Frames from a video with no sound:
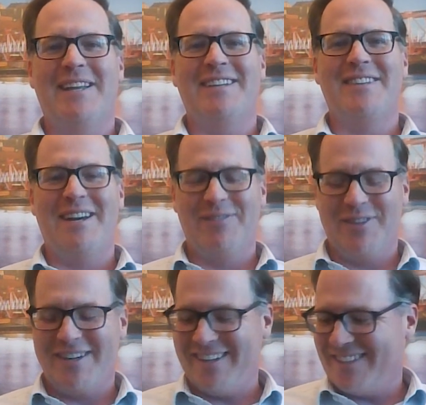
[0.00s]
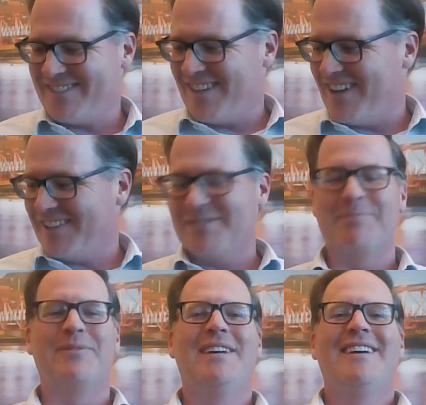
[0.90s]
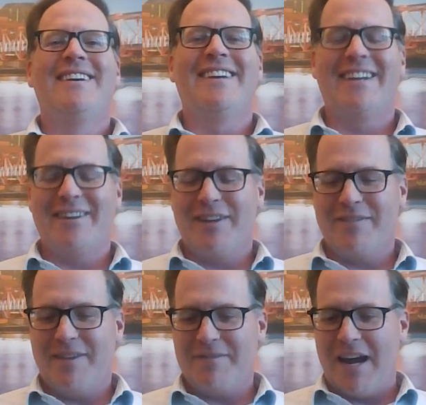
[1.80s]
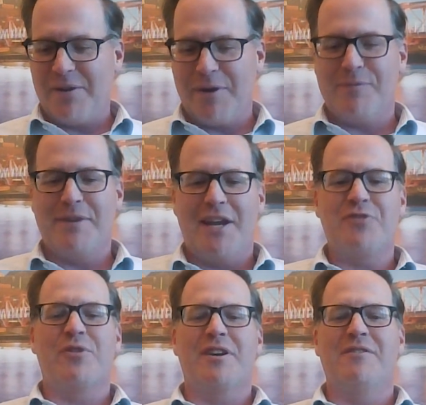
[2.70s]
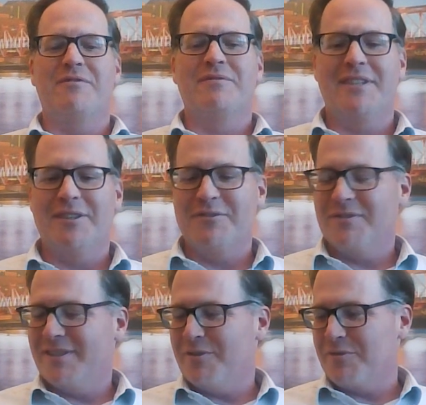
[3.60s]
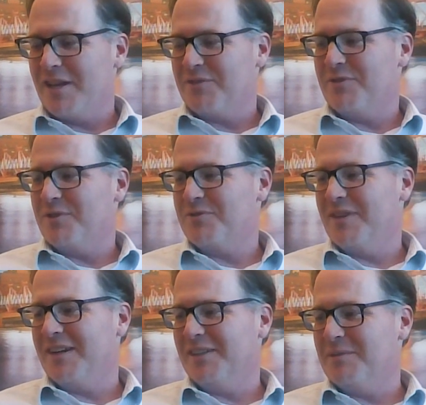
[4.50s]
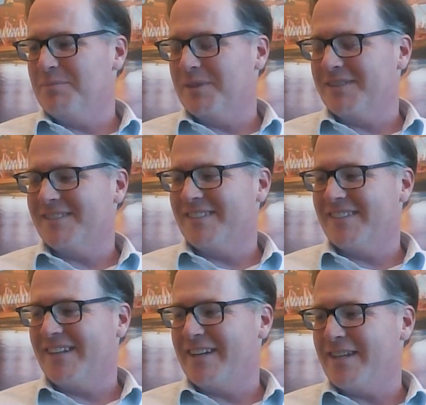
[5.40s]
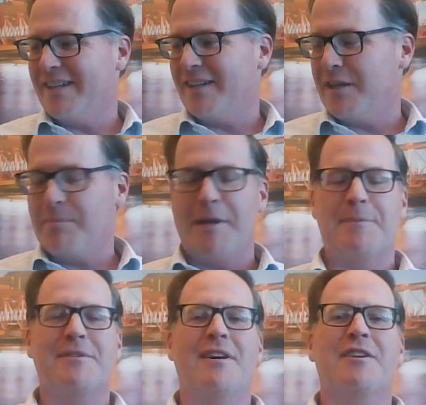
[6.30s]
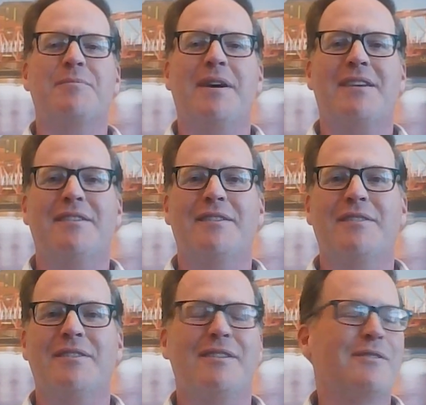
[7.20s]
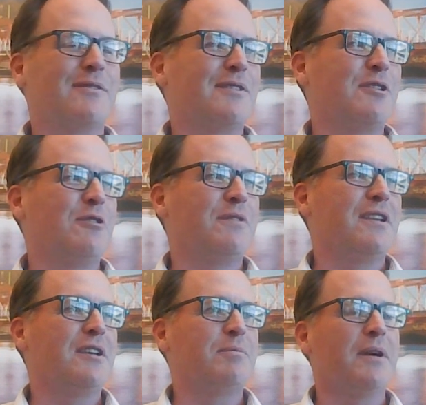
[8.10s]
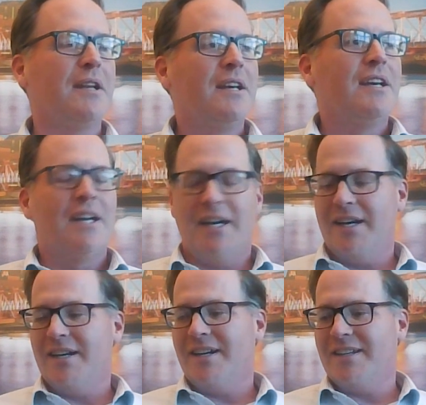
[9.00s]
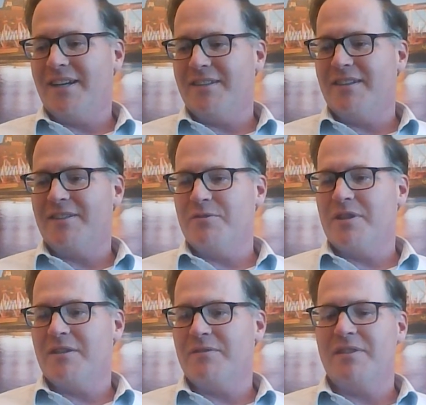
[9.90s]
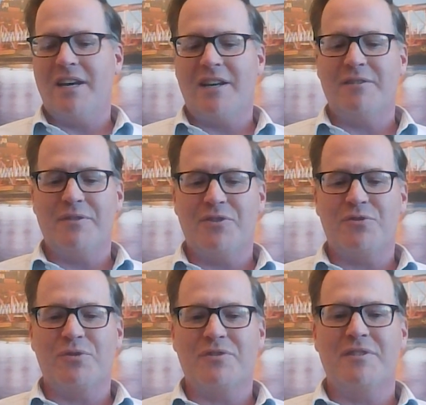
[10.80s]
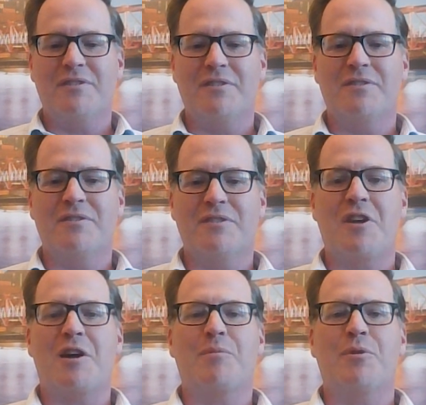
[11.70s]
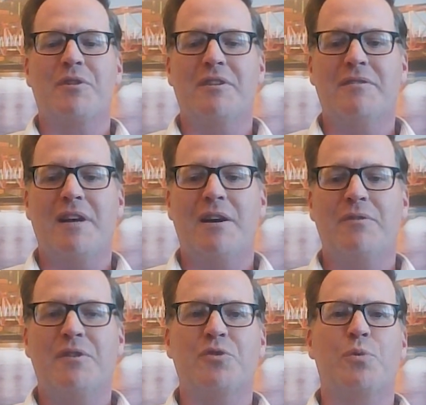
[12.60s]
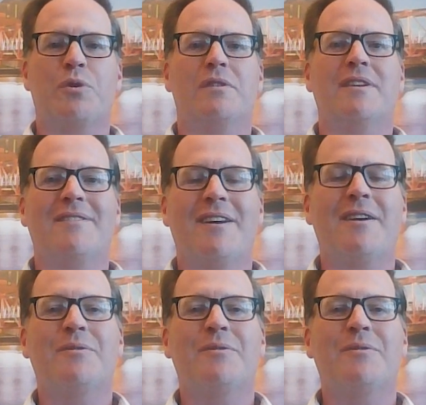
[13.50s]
a lot of time looking at stocks, and I've gotten away from day trading, over the last few years finally. But and I didn't get any meme stocks back in the the COVID days. But I do have a lot of interest in the stock market and how things work like that.